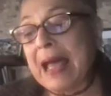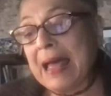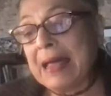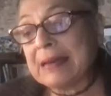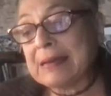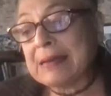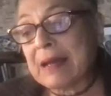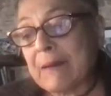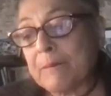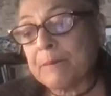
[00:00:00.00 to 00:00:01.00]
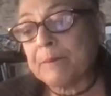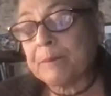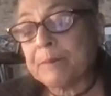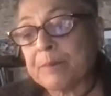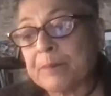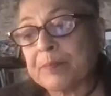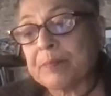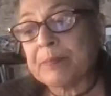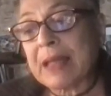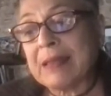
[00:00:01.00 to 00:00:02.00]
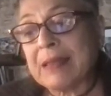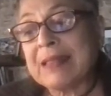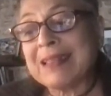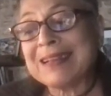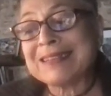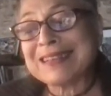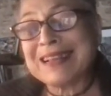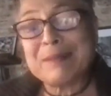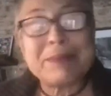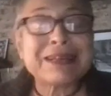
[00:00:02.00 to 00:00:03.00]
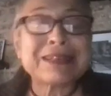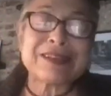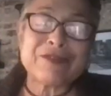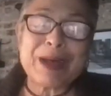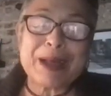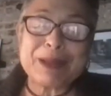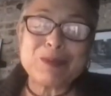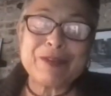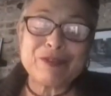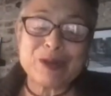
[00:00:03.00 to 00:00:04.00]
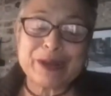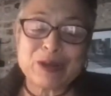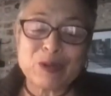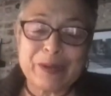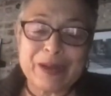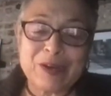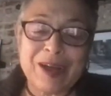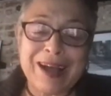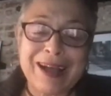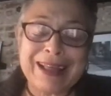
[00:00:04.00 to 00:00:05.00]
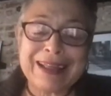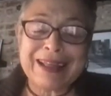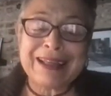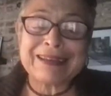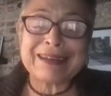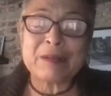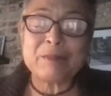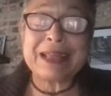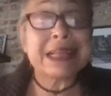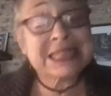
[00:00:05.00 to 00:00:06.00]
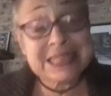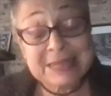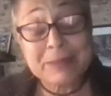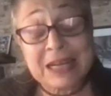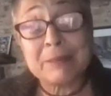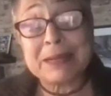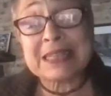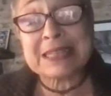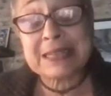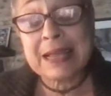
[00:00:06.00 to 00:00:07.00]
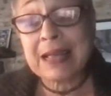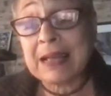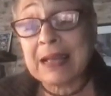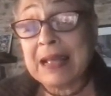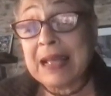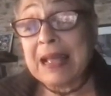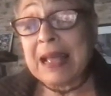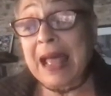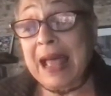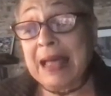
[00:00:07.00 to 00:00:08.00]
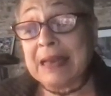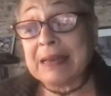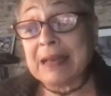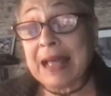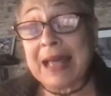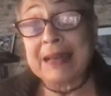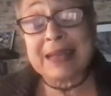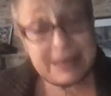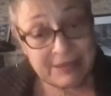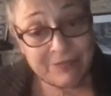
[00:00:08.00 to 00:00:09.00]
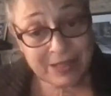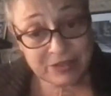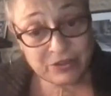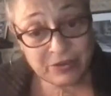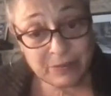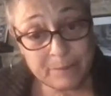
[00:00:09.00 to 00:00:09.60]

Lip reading: And this, in the midst of my midwifery career, I ended up becoming sick and had kidney failure,